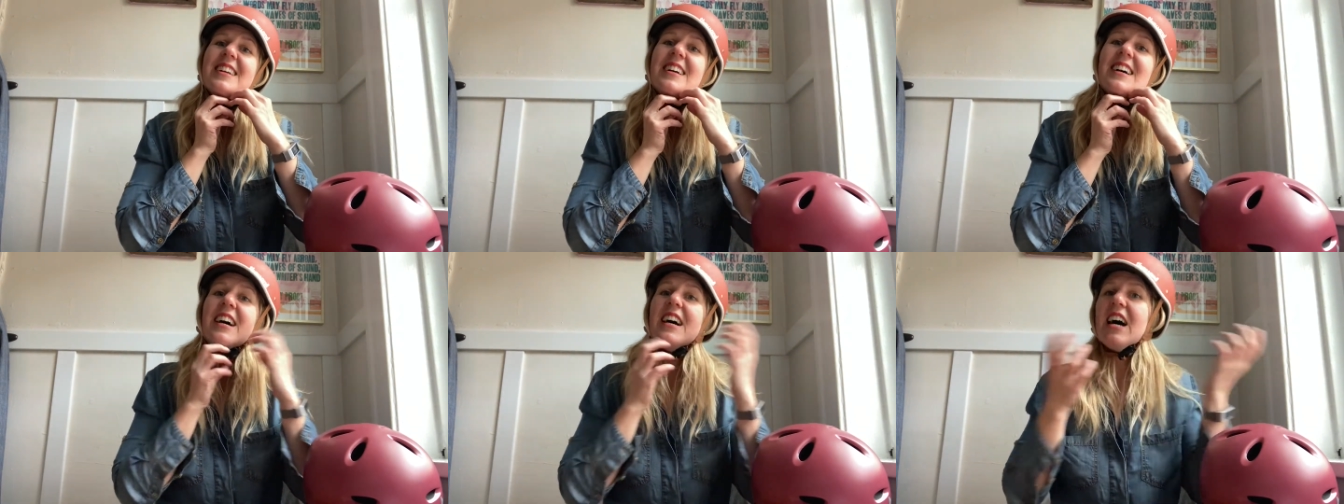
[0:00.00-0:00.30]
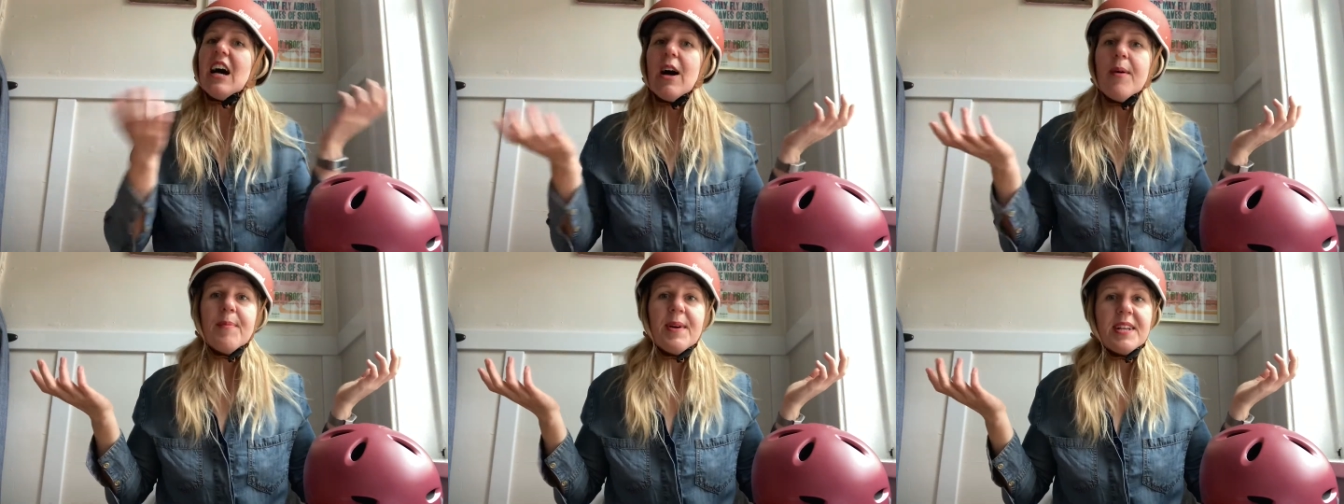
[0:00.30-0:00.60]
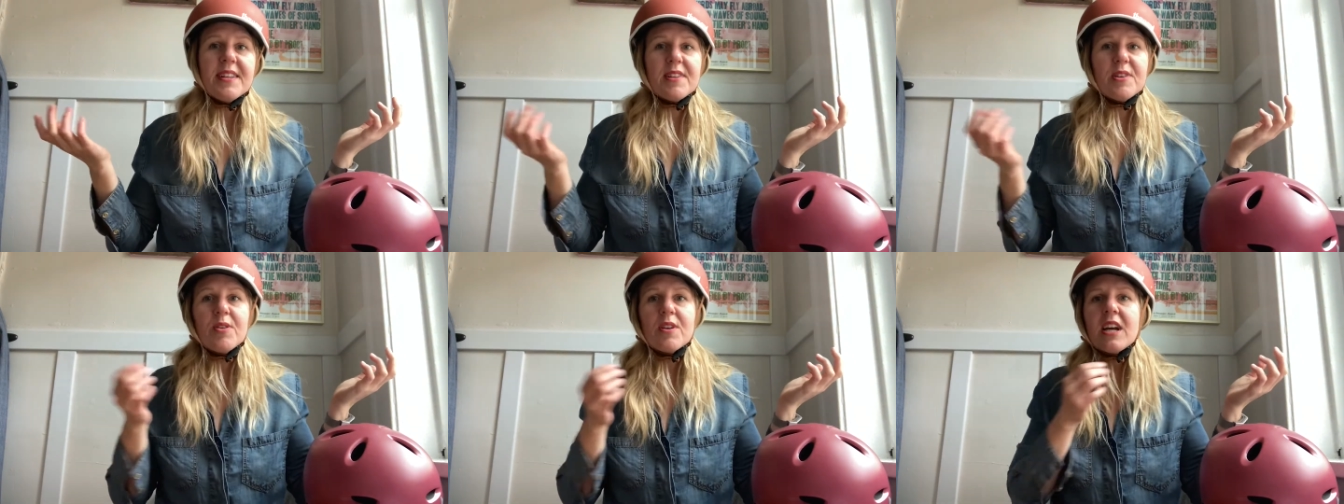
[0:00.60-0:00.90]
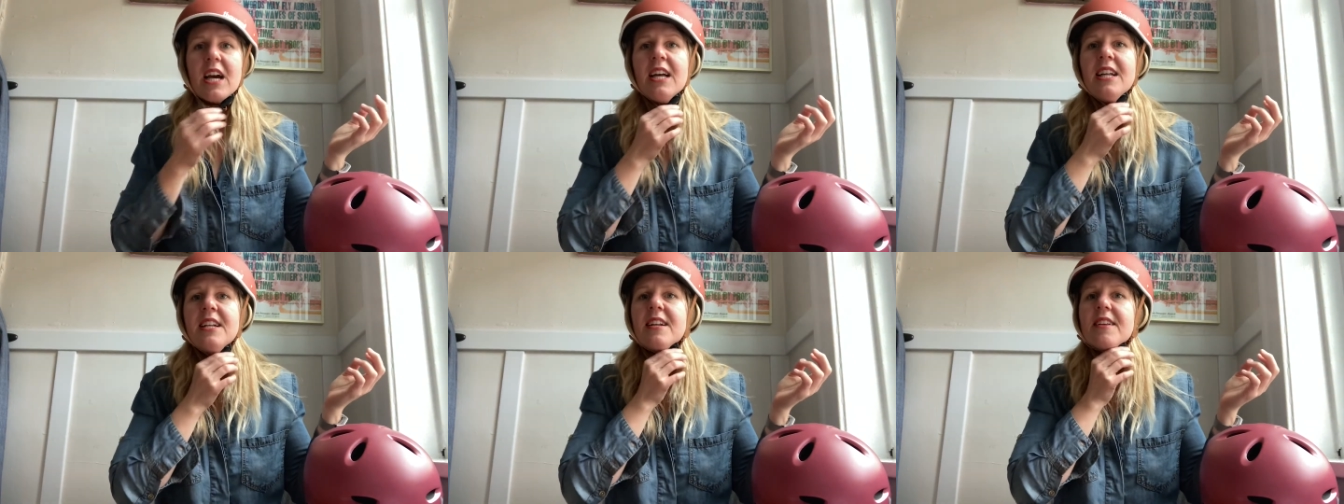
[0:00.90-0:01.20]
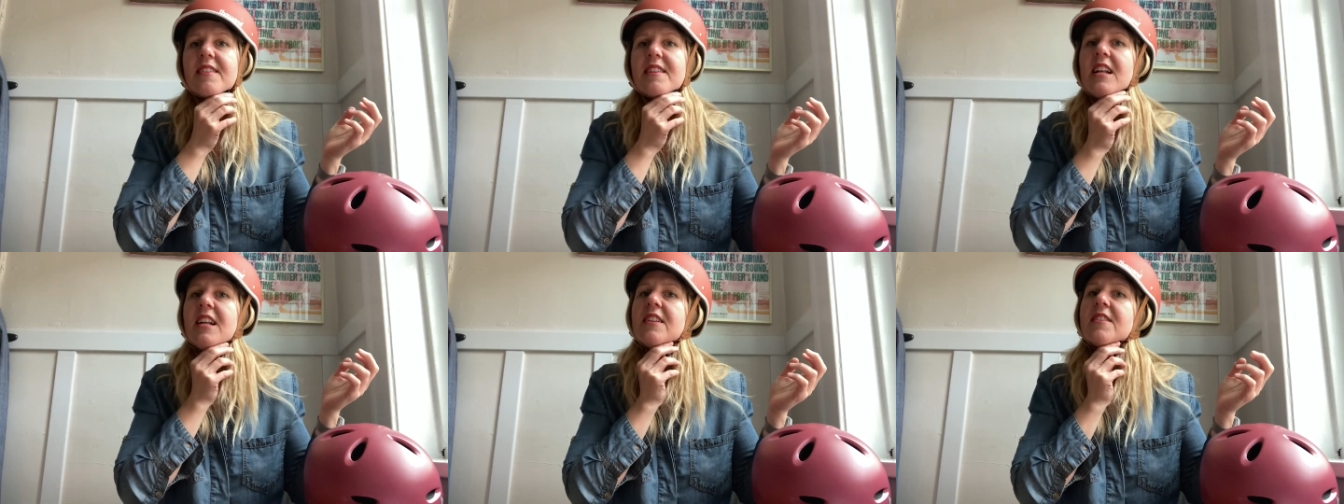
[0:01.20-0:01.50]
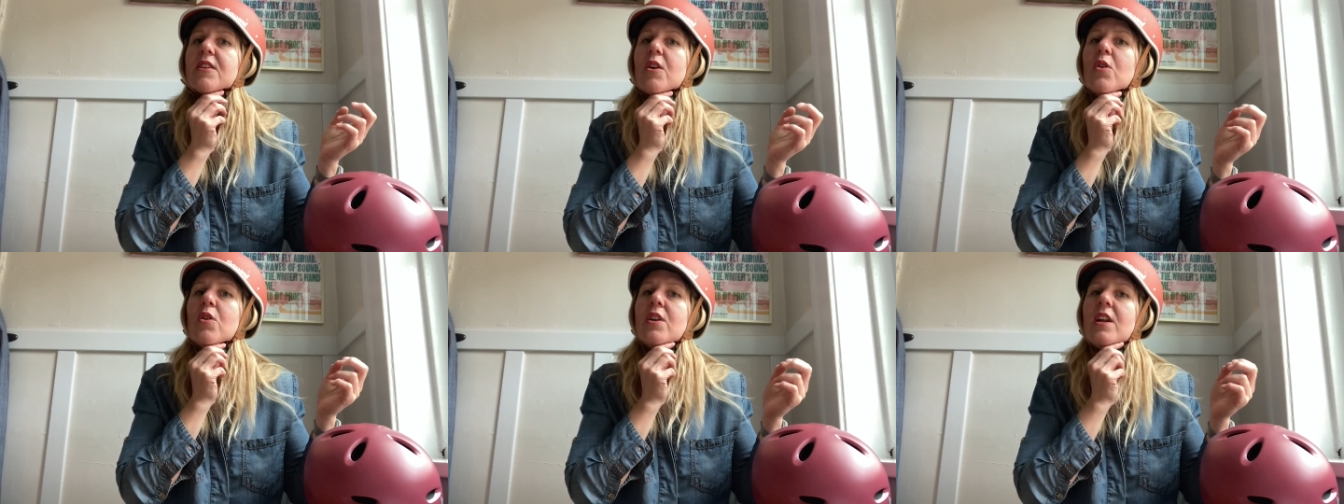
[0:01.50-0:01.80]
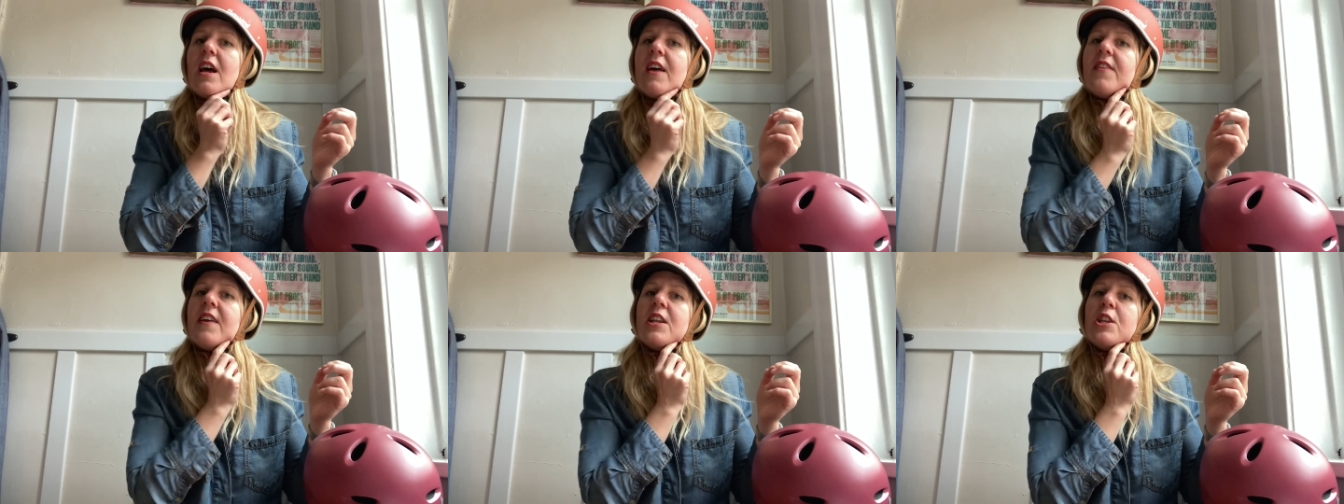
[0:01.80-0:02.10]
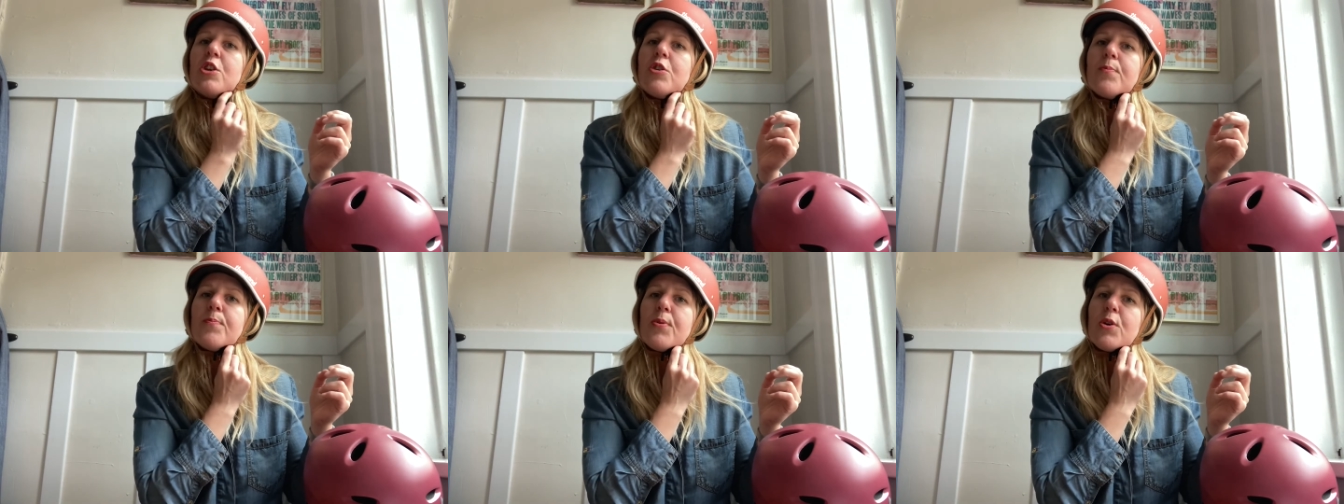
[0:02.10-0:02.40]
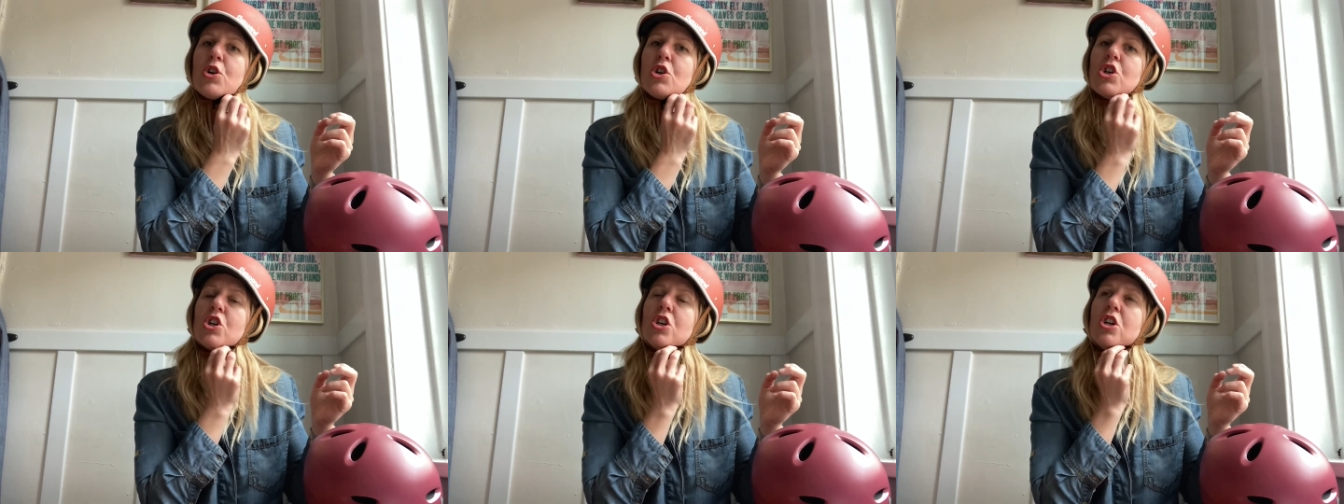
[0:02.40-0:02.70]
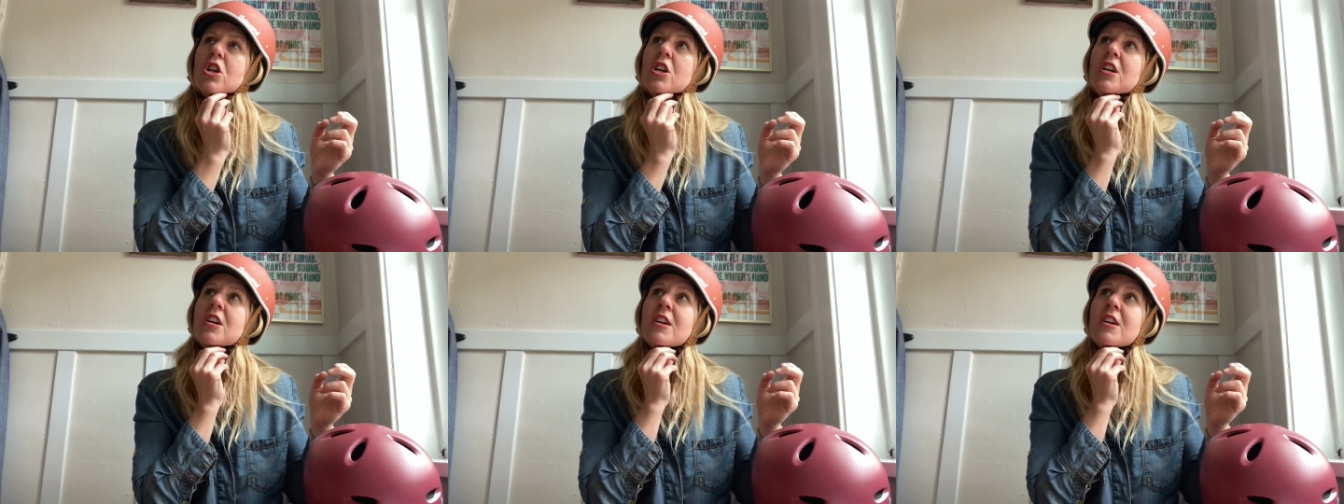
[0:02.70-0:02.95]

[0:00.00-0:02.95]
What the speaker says: a helmet. So it kind of does it on its own, and then you push